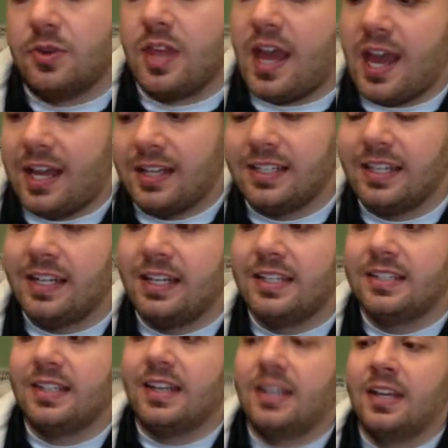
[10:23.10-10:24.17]
or that, and
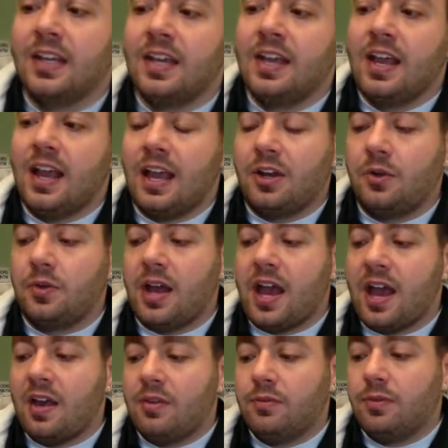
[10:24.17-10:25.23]
he's like, I don't
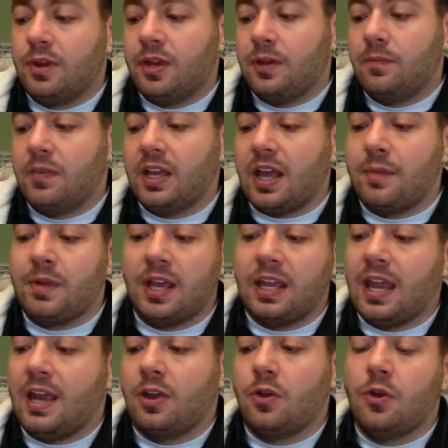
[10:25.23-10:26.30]
have I
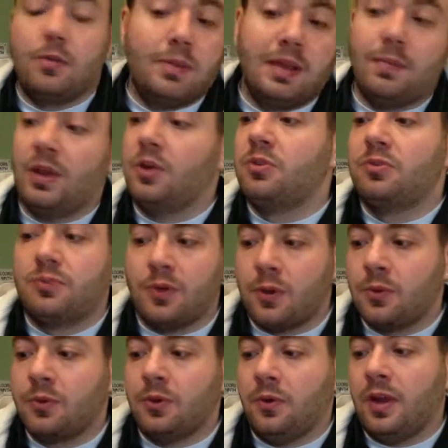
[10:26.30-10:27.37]
can't go and make my own
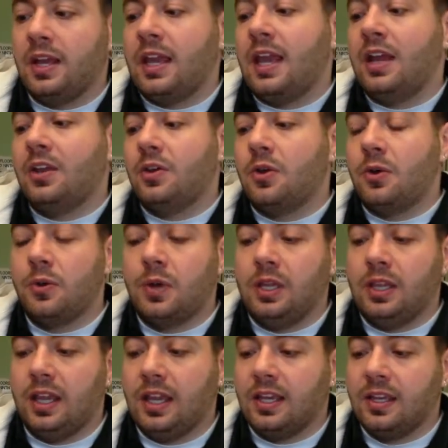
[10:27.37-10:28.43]
phone, or I can't go
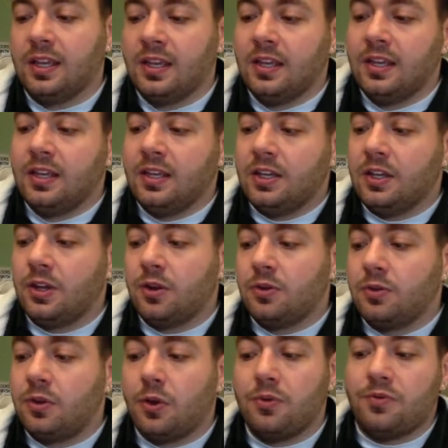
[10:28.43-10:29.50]
and like,
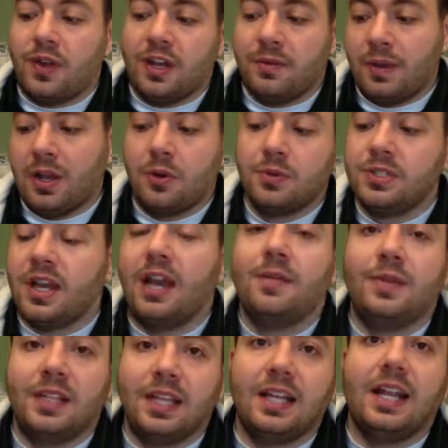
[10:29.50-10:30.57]
go find my own
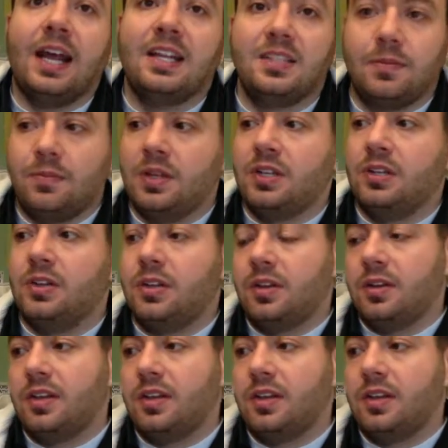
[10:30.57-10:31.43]
diamond that hasn't been